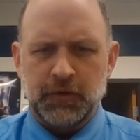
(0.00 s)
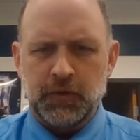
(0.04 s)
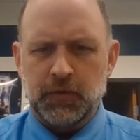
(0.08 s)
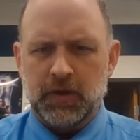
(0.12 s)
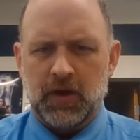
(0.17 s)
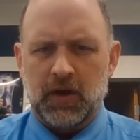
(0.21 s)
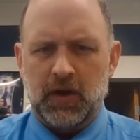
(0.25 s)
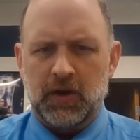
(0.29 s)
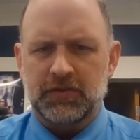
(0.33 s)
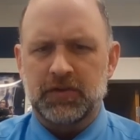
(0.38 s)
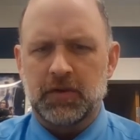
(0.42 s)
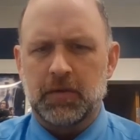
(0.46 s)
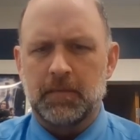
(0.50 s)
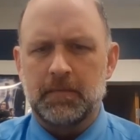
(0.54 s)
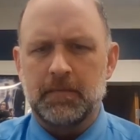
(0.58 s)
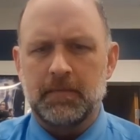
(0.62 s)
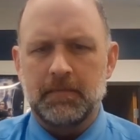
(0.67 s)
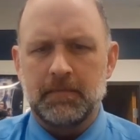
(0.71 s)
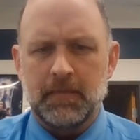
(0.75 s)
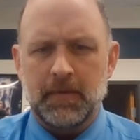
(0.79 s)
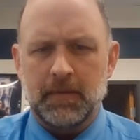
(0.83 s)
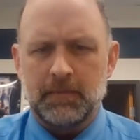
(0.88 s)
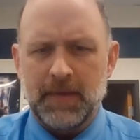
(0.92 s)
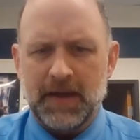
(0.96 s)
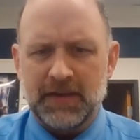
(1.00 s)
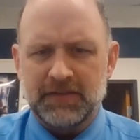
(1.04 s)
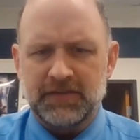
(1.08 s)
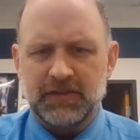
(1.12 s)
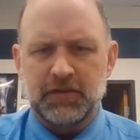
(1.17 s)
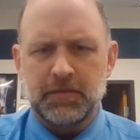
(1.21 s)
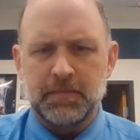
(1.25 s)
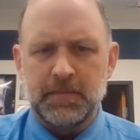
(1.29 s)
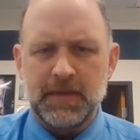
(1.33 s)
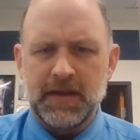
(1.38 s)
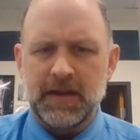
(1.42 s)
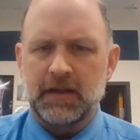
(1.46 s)
can also
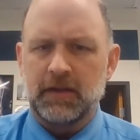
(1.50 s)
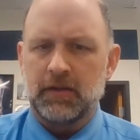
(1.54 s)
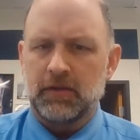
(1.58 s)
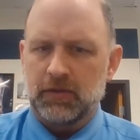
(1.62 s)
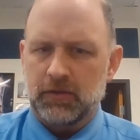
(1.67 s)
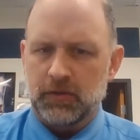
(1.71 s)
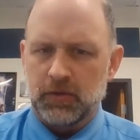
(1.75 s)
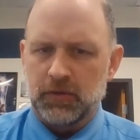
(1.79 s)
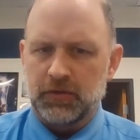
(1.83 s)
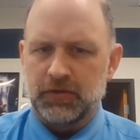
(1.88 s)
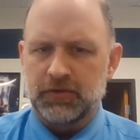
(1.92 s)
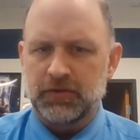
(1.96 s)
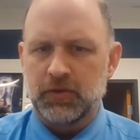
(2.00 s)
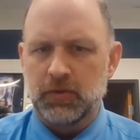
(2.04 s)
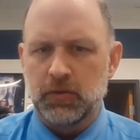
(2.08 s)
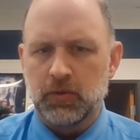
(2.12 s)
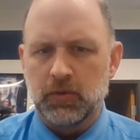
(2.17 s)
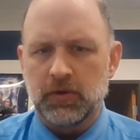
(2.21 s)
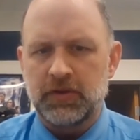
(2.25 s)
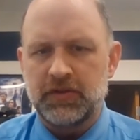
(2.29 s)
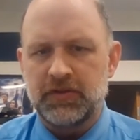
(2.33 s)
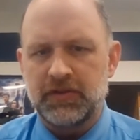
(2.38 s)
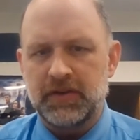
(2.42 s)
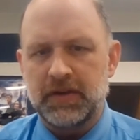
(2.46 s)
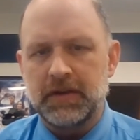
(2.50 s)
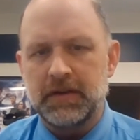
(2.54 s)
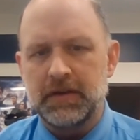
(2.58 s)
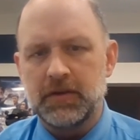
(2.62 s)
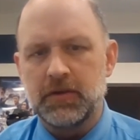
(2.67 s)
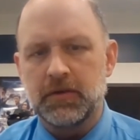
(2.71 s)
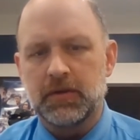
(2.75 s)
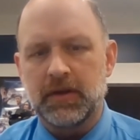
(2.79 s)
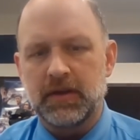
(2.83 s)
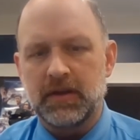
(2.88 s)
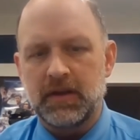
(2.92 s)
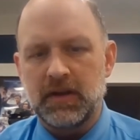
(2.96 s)
message me through Schoology,
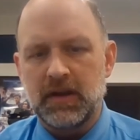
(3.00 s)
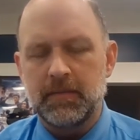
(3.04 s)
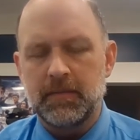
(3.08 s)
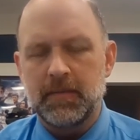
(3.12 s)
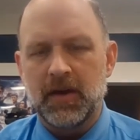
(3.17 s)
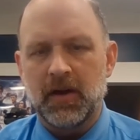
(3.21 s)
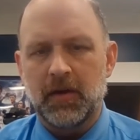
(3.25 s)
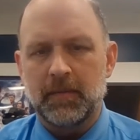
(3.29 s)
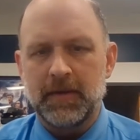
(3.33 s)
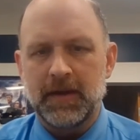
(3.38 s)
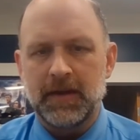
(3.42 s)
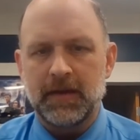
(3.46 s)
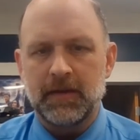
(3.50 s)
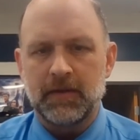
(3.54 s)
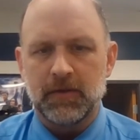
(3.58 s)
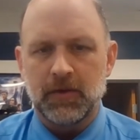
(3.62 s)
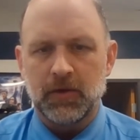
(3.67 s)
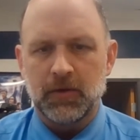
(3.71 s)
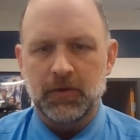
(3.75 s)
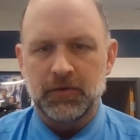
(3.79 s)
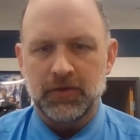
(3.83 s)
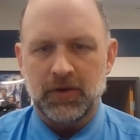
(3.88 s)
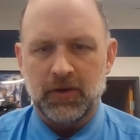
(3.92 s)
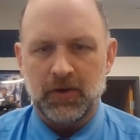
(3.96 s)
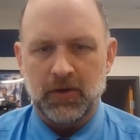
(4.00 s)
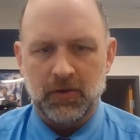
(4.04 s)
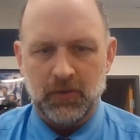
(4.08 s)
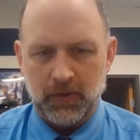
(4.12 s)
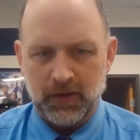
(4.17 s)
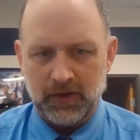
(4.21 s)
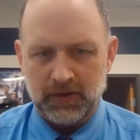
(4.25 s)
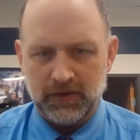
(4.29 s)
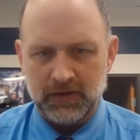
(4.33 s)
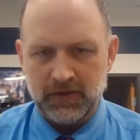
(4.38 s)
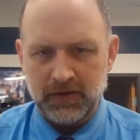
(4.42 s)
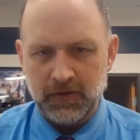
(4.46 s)
you can email me, those all
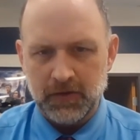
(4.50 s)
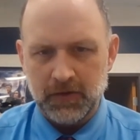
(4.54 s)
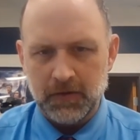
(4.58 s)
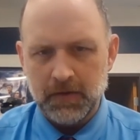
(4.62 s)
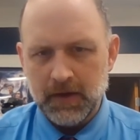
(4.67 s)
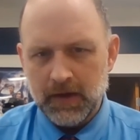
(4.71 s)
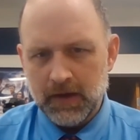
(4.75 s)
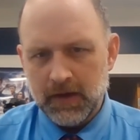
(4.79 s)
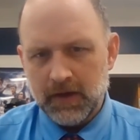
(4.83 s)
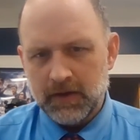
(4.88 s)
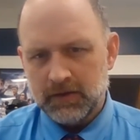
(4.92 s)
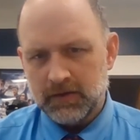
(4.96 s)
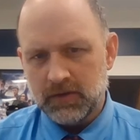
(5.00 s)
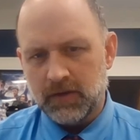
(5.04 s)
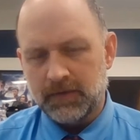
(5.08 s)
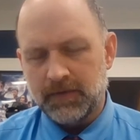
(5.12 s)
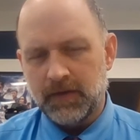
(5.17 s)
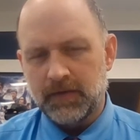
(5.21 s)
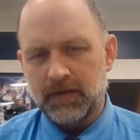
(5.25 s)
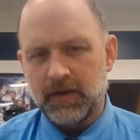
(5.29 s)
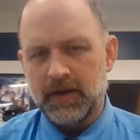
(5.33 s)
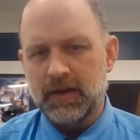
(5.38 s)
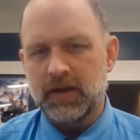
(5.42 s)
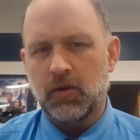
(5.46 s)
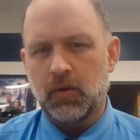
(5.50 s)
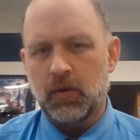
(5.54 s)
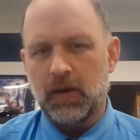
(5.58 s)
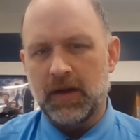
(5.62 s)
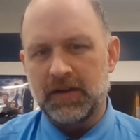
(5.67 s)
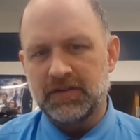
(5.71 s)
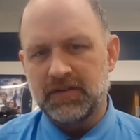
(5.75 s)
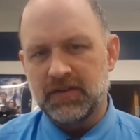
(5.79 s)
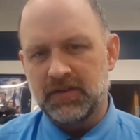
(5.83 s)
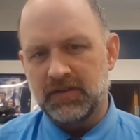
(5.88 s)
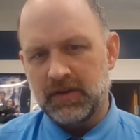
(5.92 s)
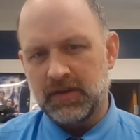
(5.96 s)
work too. So if you have any
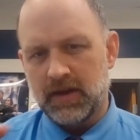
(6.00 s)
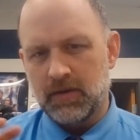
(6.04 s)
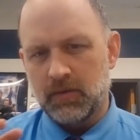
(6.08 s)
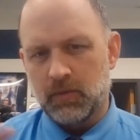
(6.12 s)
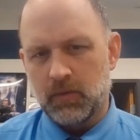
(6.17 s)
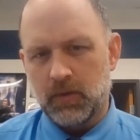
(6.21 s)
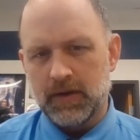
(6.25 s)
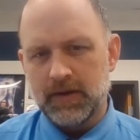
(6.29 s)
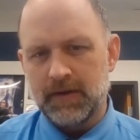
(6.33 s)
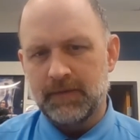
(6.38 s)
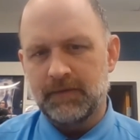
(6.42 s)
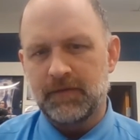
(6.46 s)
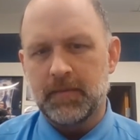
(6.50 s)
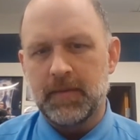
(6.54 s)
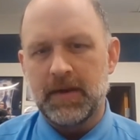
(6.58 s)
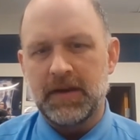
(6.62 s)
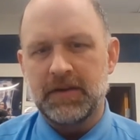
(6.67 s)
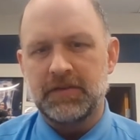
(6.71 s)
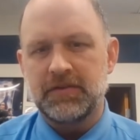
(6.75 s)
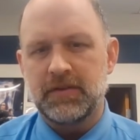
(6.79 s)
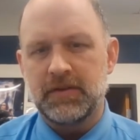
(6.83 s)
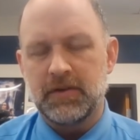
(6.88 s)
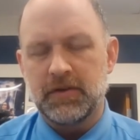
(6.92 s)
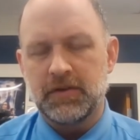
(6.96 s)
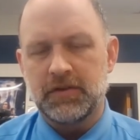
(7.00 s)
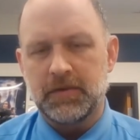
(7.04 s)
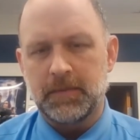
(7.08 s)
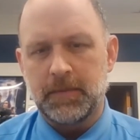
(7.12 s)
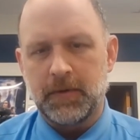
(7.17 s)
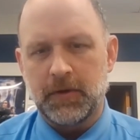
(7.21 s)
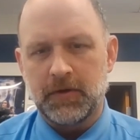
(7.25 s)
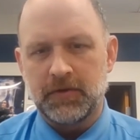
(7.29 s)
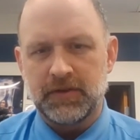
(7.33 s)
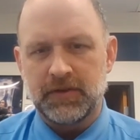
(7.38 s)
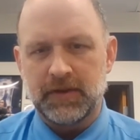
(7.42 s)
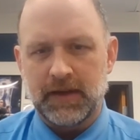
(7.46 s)
questions on what information you're
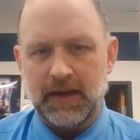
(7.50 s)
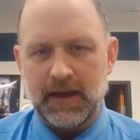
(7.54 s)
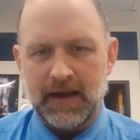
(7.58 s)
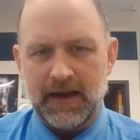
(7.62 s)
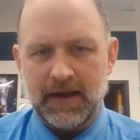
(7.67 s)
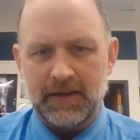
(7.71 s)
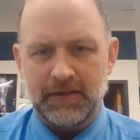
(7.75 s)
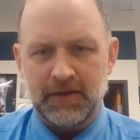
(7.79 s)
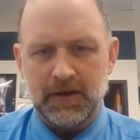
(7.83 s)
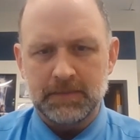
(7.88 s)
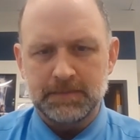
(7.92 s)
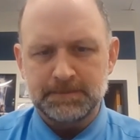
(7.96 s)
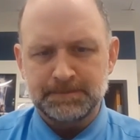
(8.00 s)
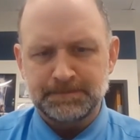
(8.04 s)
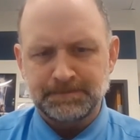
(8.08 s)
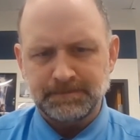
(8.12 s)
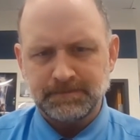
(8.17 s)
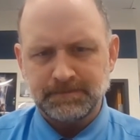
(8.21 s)
supposed to gather,